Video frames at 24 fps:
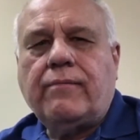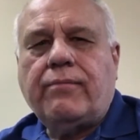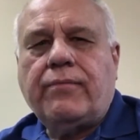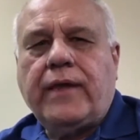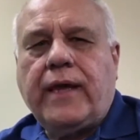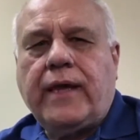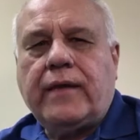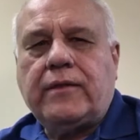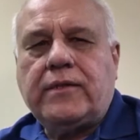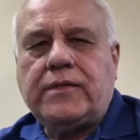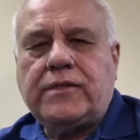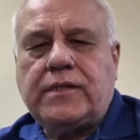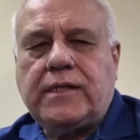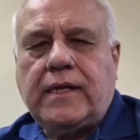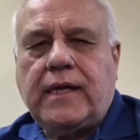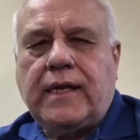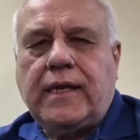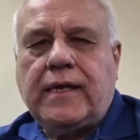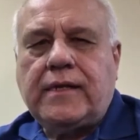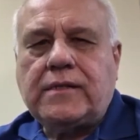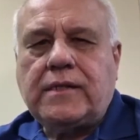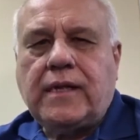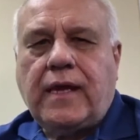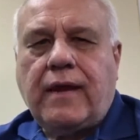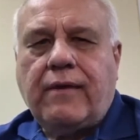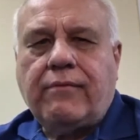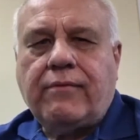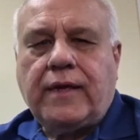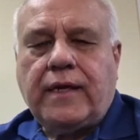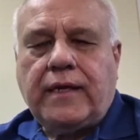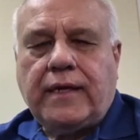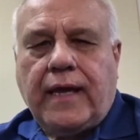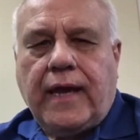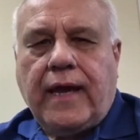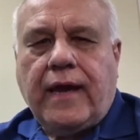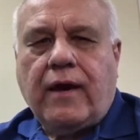that the city is
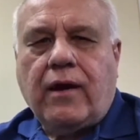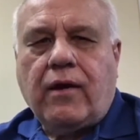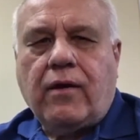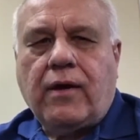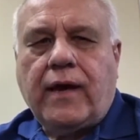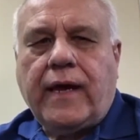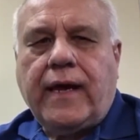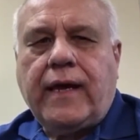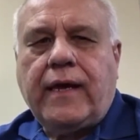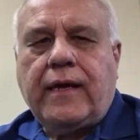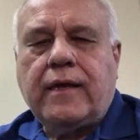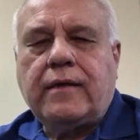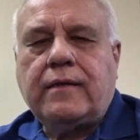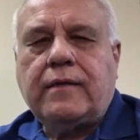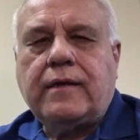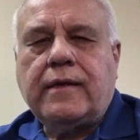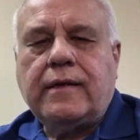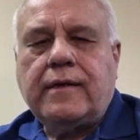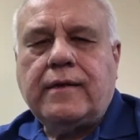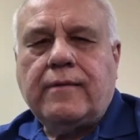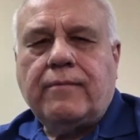having now, and